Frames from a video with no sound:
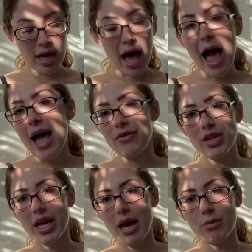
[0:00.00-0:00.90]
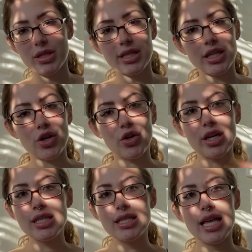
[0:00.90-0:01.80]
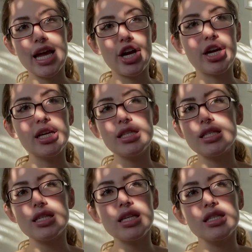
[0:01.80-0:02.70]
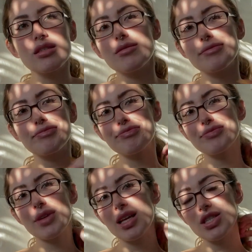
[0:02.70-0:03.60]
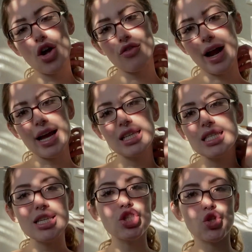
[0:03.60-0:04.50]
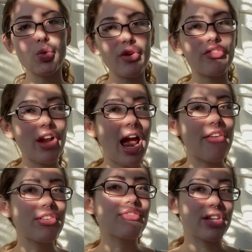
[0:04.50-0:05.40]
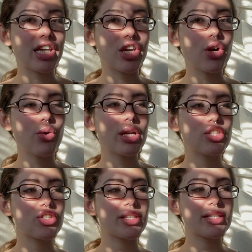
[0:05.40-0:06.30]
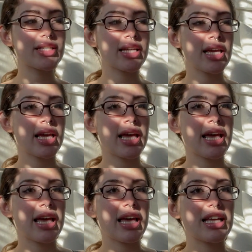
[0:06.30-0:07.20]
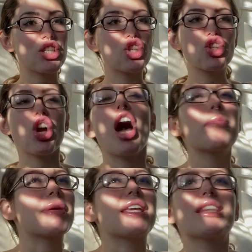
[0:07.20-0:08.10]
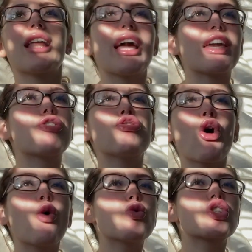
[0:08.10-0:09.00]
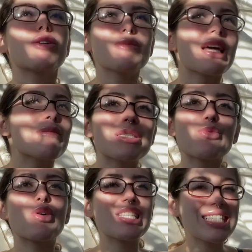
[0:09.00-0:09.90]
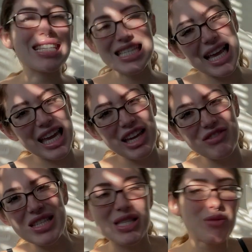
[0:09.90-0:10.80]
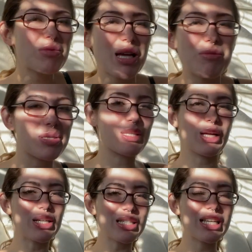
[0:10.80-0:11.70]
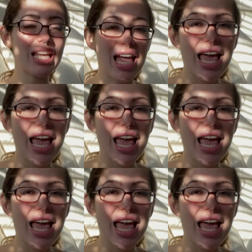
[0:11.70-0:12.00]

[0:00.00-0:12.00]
I have the camera still. It's there. It's, it's, it's all right. It doesn't do it for every video. It just, it's choppy. Like, you know, sometimes it wants to save and sometimes it doesn't.